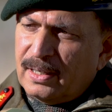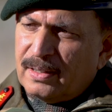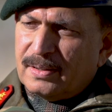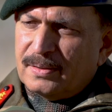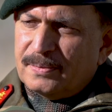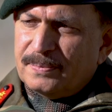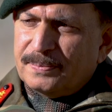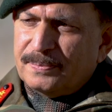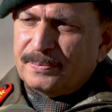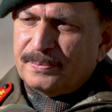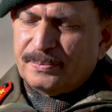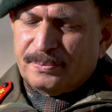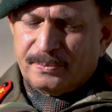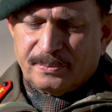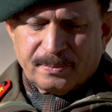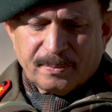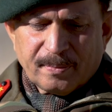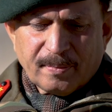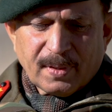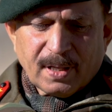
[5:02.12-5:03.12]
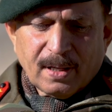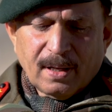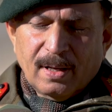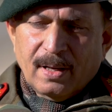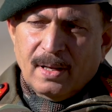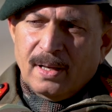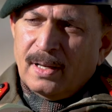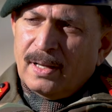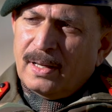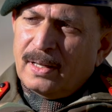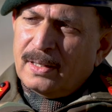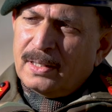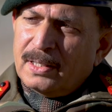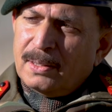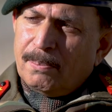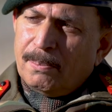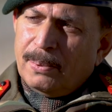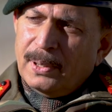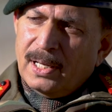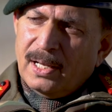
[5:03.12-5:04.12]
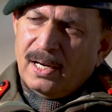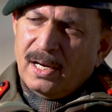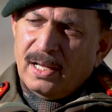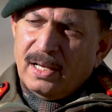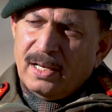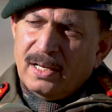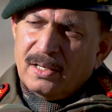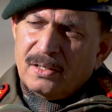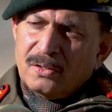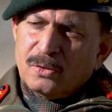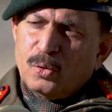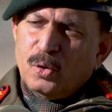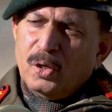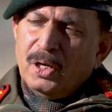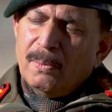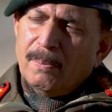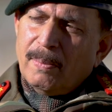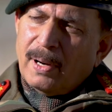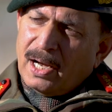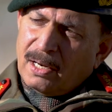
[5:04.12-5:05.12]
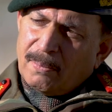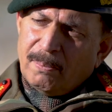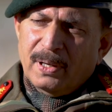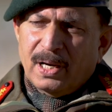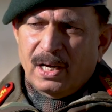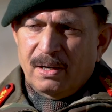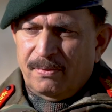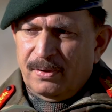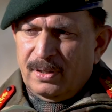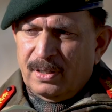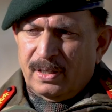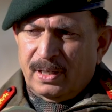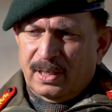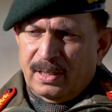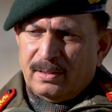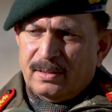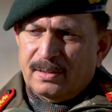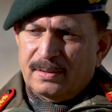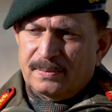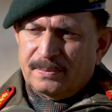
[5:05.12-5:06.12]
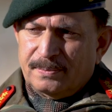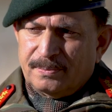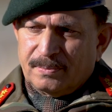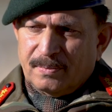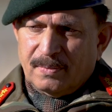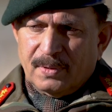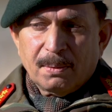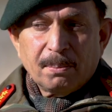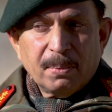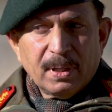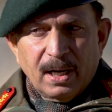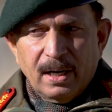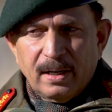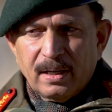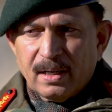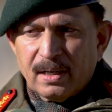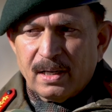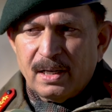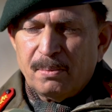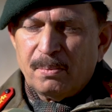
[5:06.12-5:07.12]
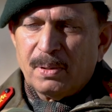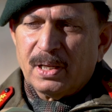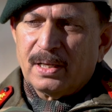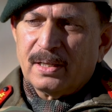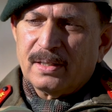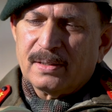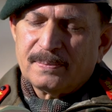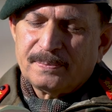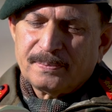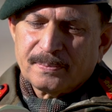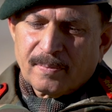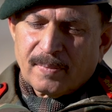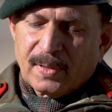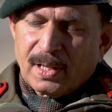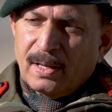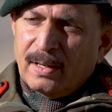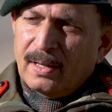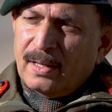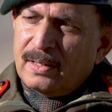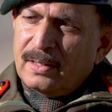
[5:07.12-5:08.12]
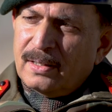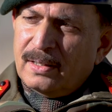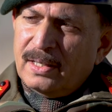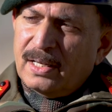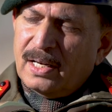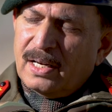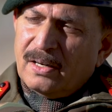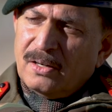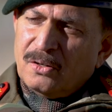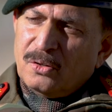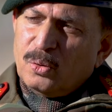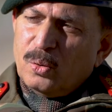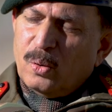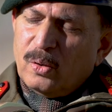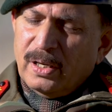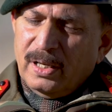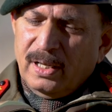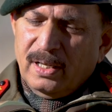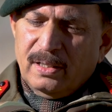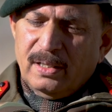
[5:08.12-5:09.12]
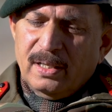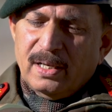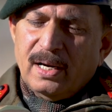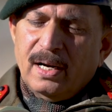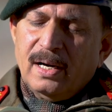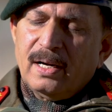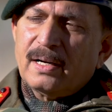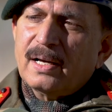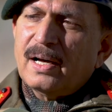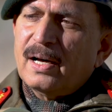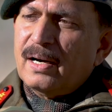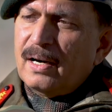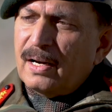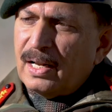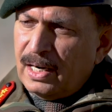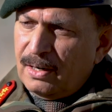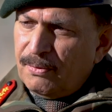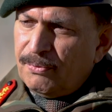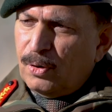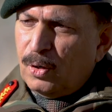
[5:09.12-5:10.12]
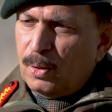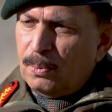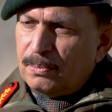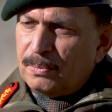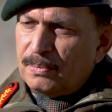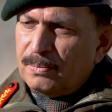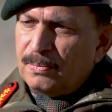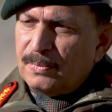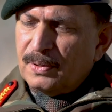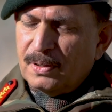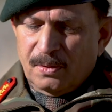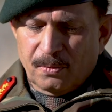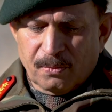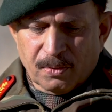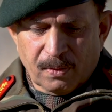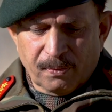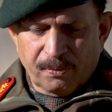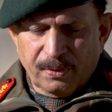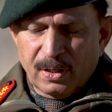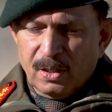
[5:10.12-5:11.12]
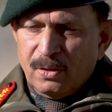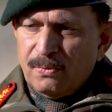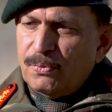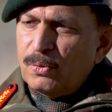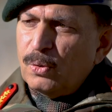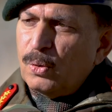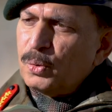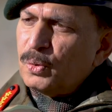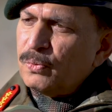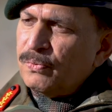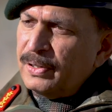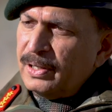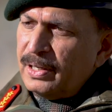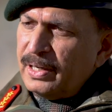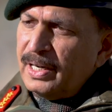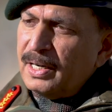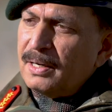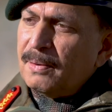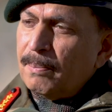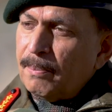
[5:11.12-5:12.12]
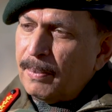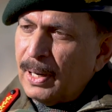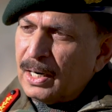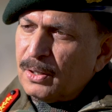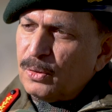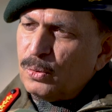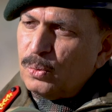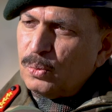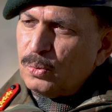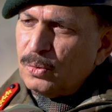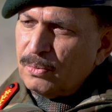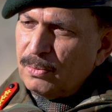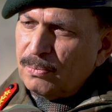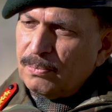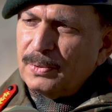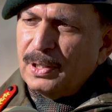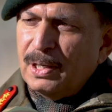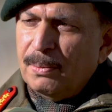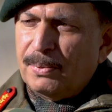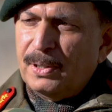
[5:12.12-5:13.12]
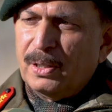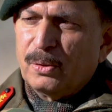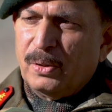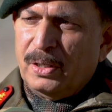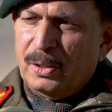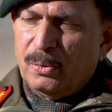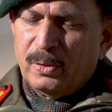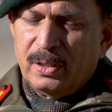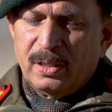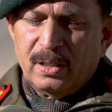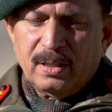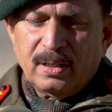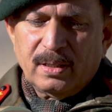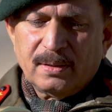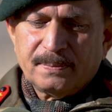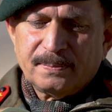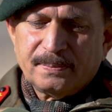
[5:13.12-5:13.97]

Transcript: eight. Right. The PLA is going back behind finger 8 mm-hmm. the behind our claim line. They are restoring the entire landform from finger 4 to finger 8 back to April 2020.